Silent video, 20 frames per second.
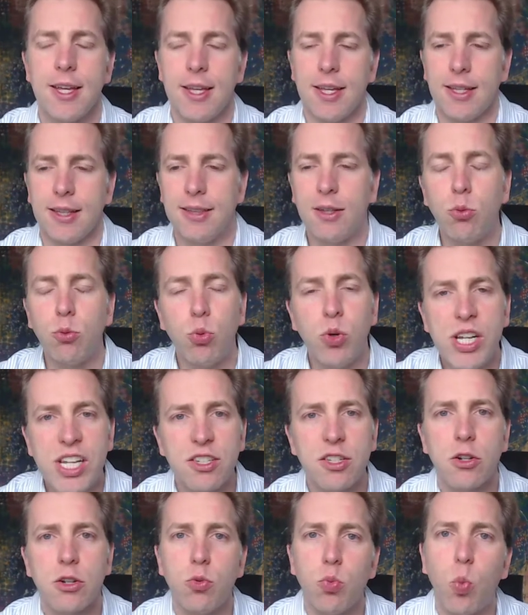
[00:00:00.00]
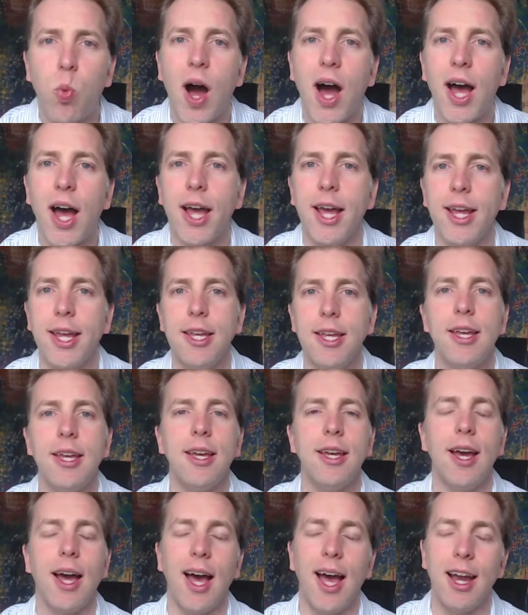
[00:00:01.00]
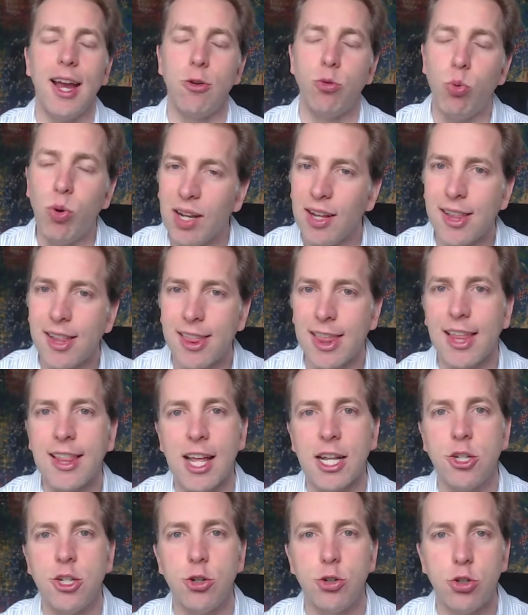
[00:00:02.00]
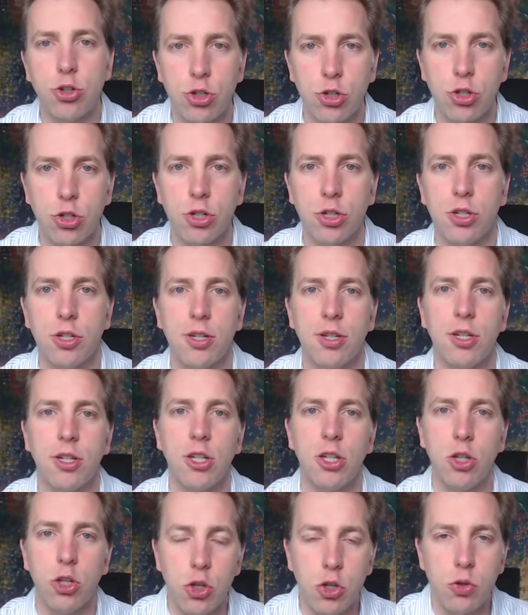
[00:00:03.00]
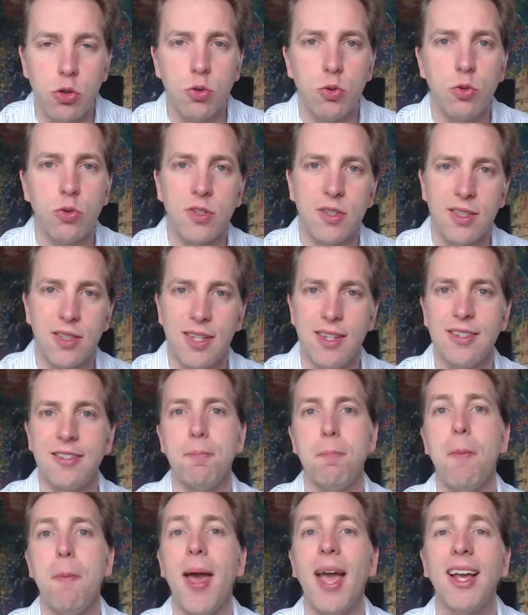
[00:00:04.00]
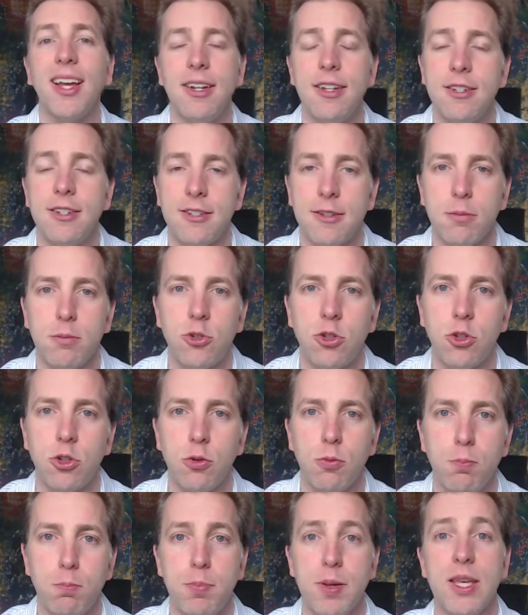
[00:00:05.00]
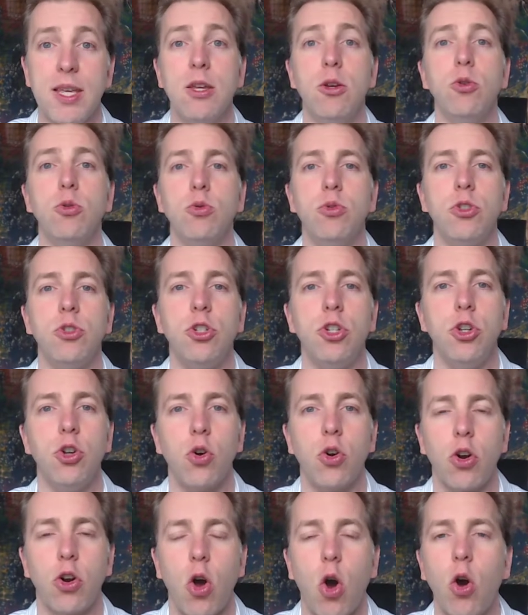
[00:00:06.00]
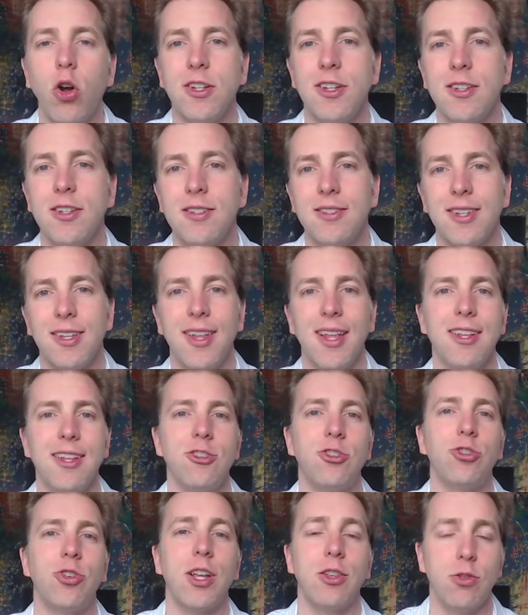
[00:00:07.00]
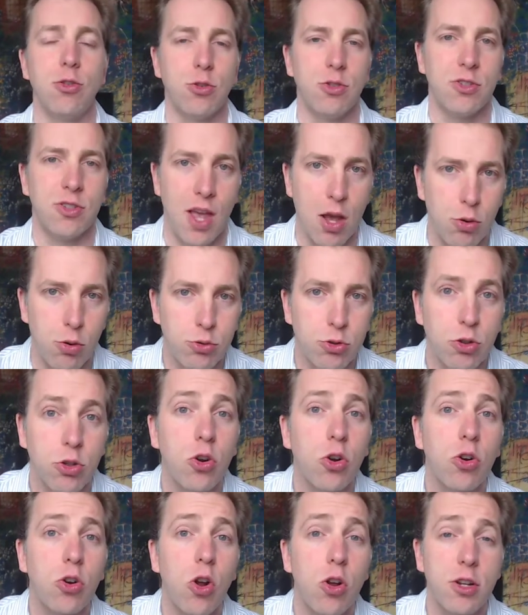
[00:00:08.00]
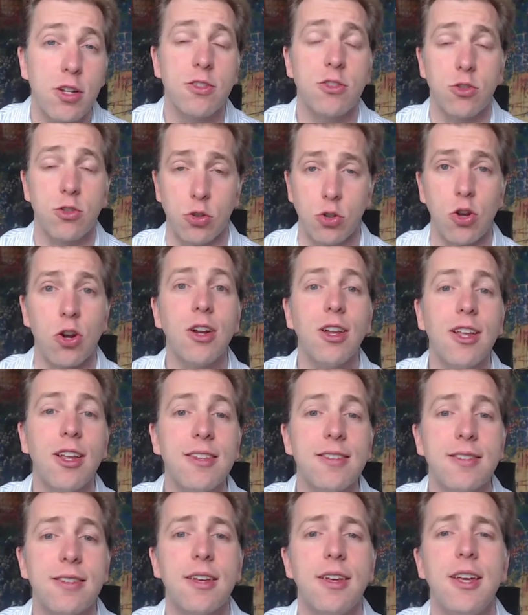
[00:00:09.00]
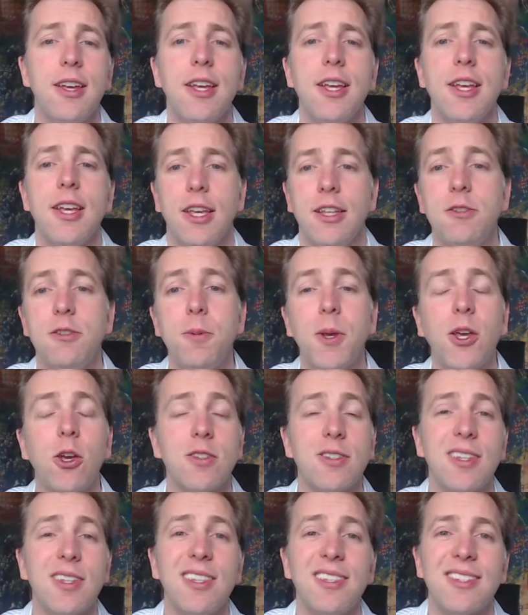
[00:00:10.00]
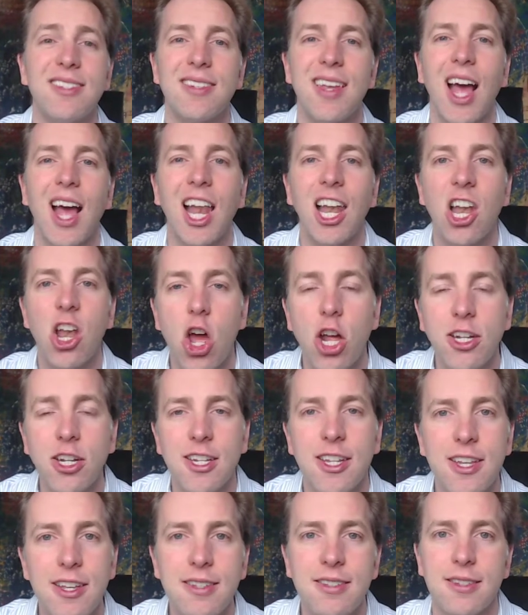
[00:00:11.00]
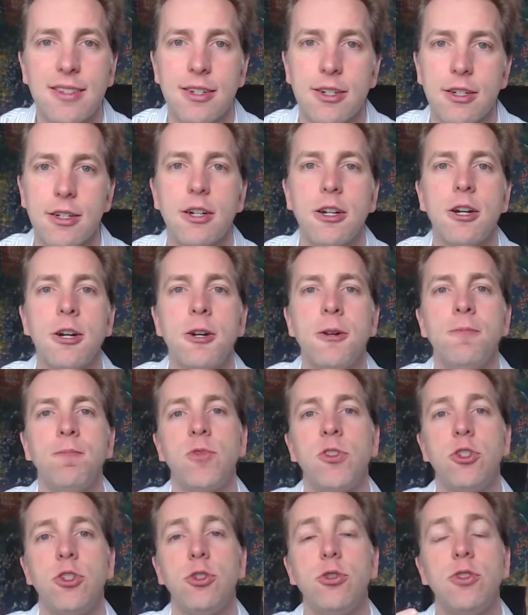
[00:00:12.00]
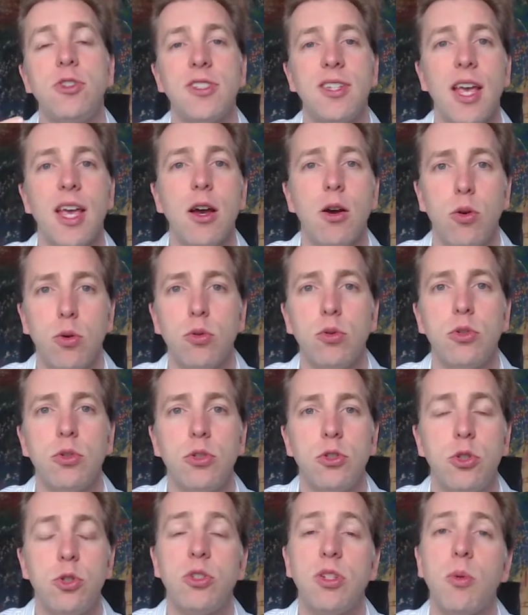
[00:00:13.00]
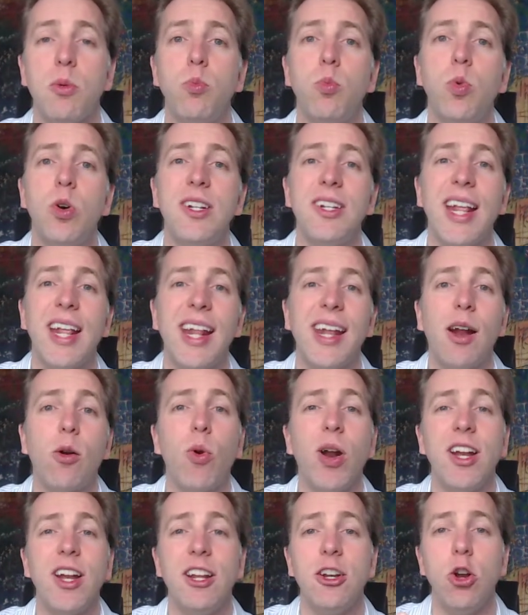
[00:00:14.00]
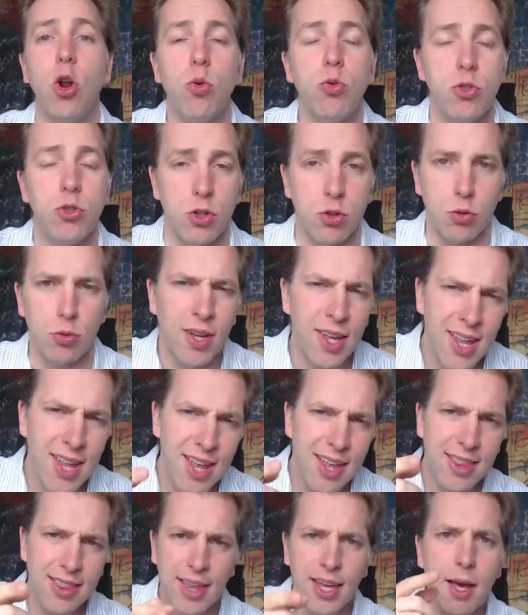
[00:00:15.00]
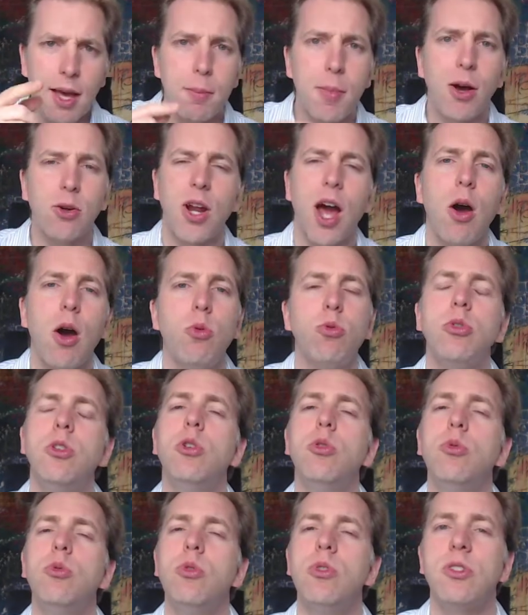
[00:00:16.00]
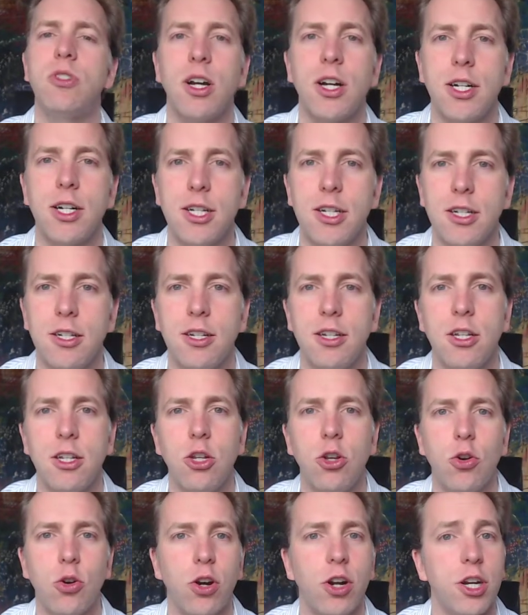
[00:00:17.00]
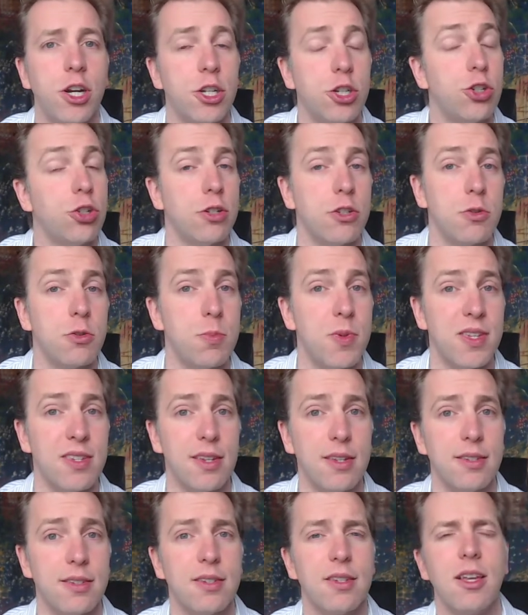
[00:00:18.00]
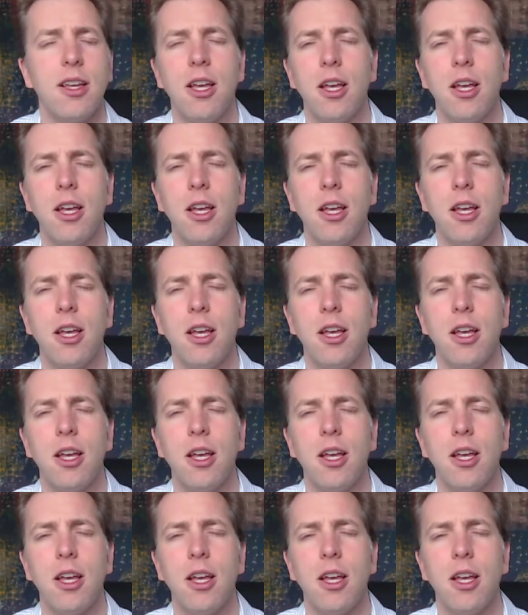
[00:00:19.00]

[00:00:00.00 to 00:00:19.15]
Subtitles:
the reason why I really think that you should use this mechanism to build your audience and then try to sell to your audience, to your list, is because it's a lot easier to sell to someone that already knows you. Think about how you started your insurance business.